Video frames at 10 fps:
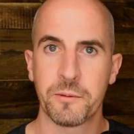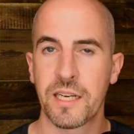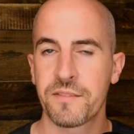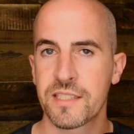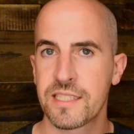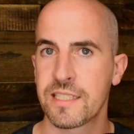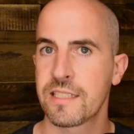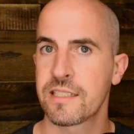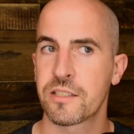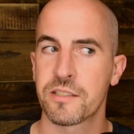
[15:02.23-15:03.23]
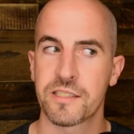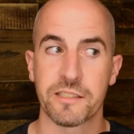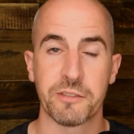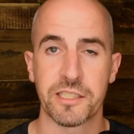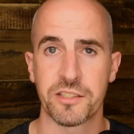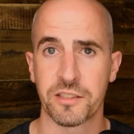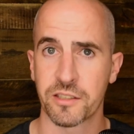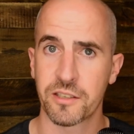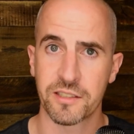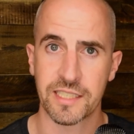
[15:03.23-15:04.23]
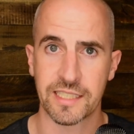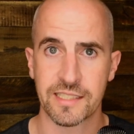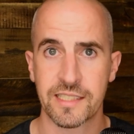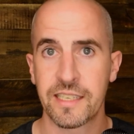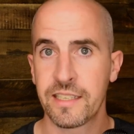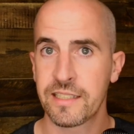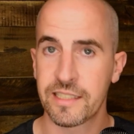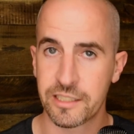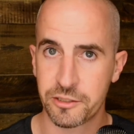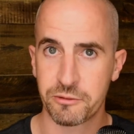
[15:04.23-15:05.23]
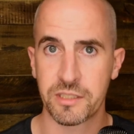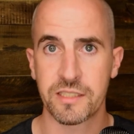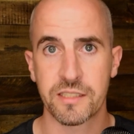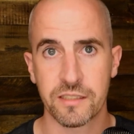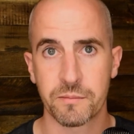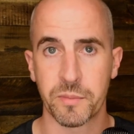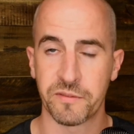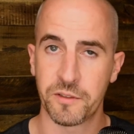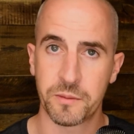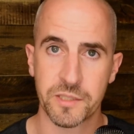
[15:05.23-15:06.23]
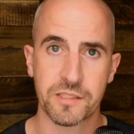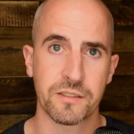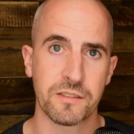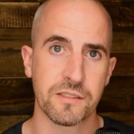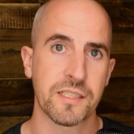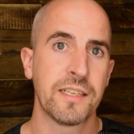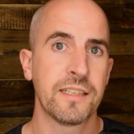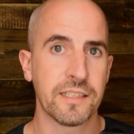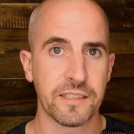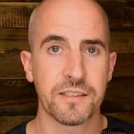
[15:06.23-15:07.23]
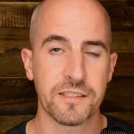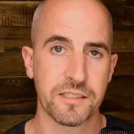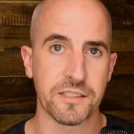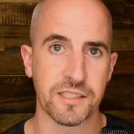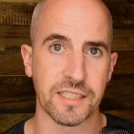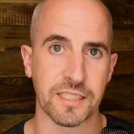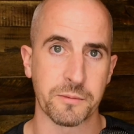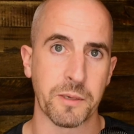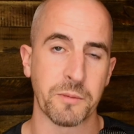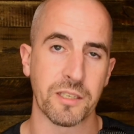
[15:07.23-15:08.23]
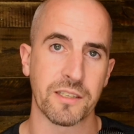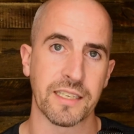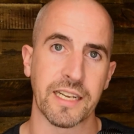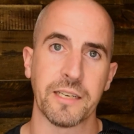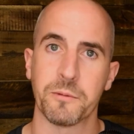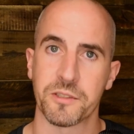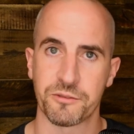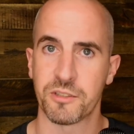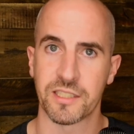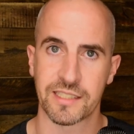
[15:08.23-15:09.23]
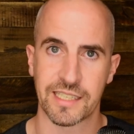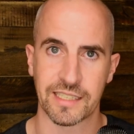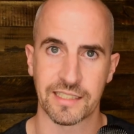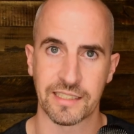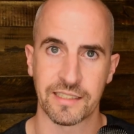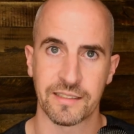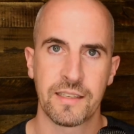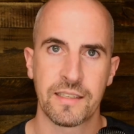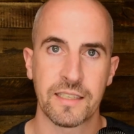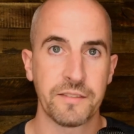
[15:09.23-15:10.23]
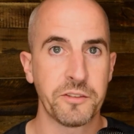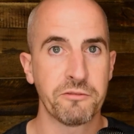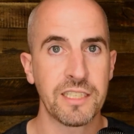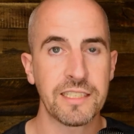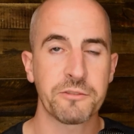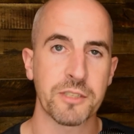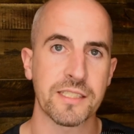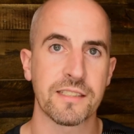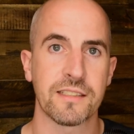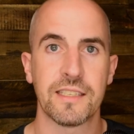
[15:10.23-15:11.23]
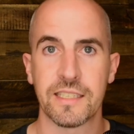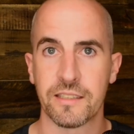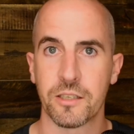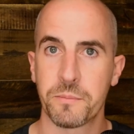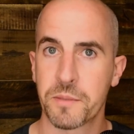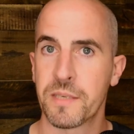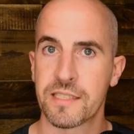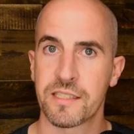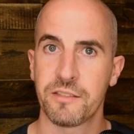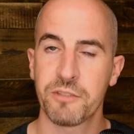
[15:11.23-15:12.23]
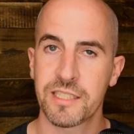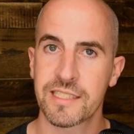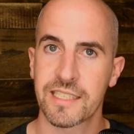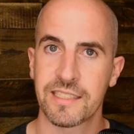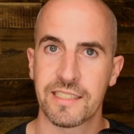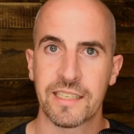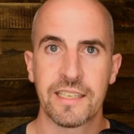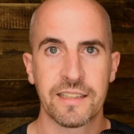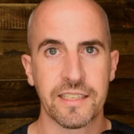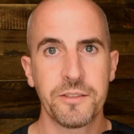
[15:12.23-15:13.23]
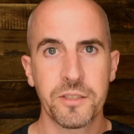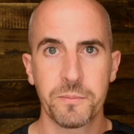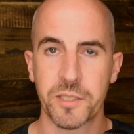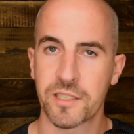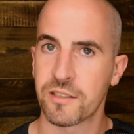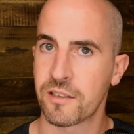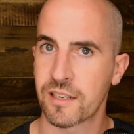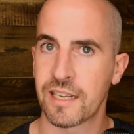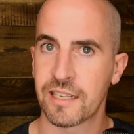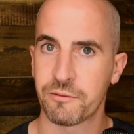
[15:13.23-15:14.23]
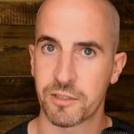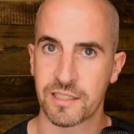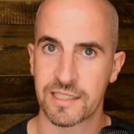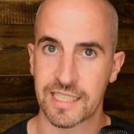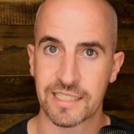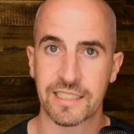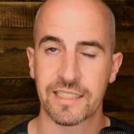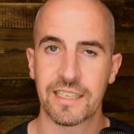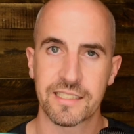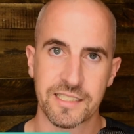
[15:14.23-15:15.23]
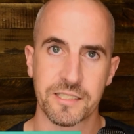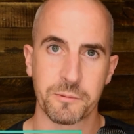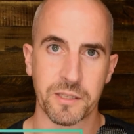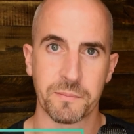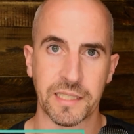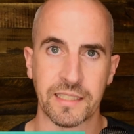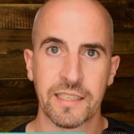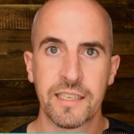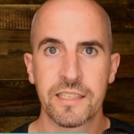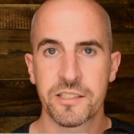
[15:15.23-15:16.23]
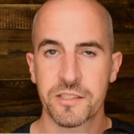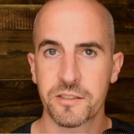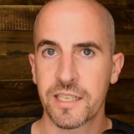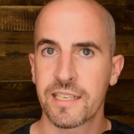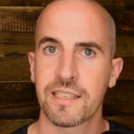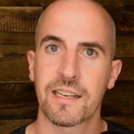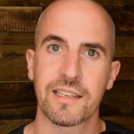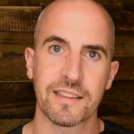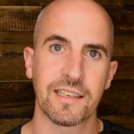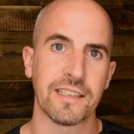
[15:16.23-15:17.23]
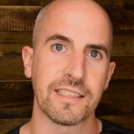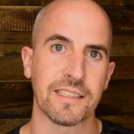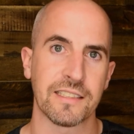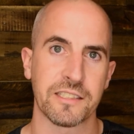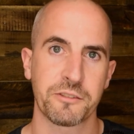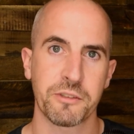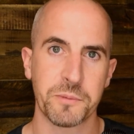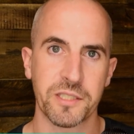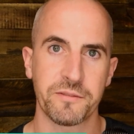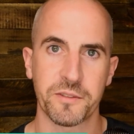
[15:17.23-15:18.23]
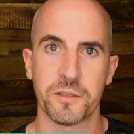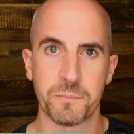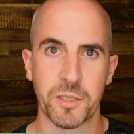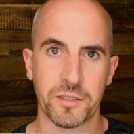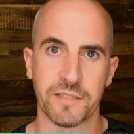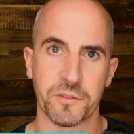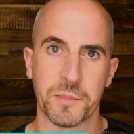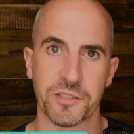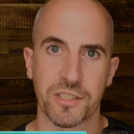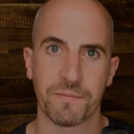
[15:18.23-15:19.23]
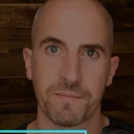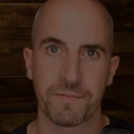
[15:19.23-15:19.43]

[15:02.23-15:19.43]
We have to take into consideration the context, injuries, performance goals, and other such things when we look at anyone's running technique. If you're really interested in optimizing your running technique, then you can book an online running technique analysis with me. Just go ahead and click the link in the description for more information.